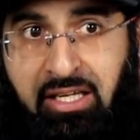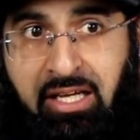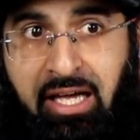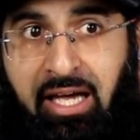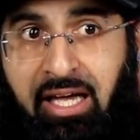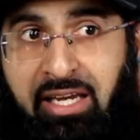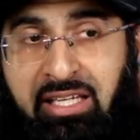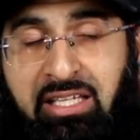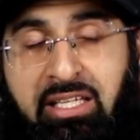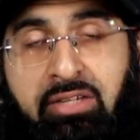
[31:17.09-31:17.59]

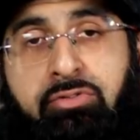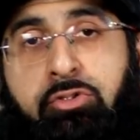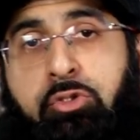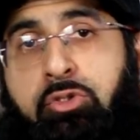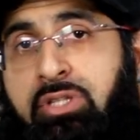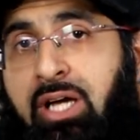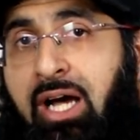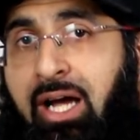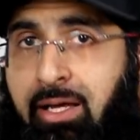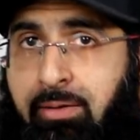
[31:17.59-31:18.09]
And it gives you
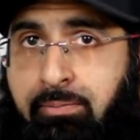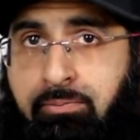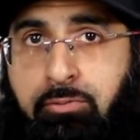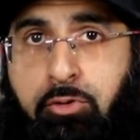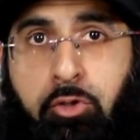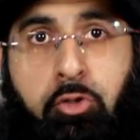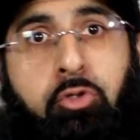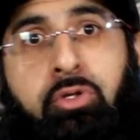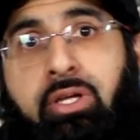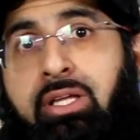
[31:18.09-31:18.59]
time
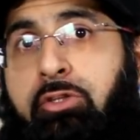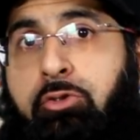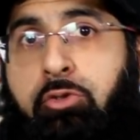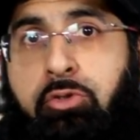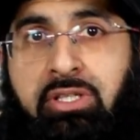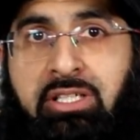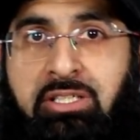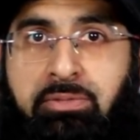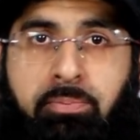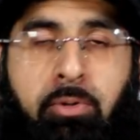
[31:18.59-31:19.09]
to look into
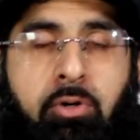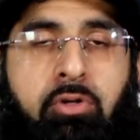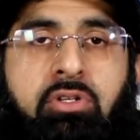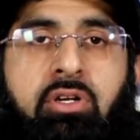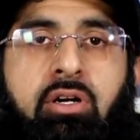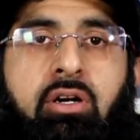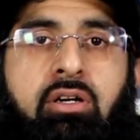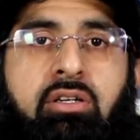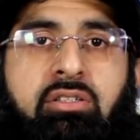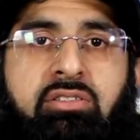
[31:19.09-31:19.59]
these
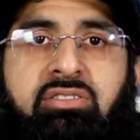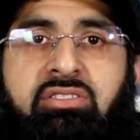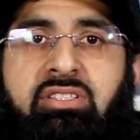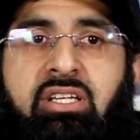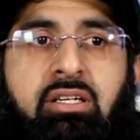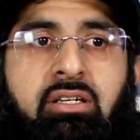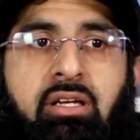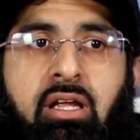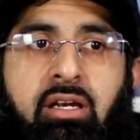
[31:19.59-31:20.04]
podcasts and,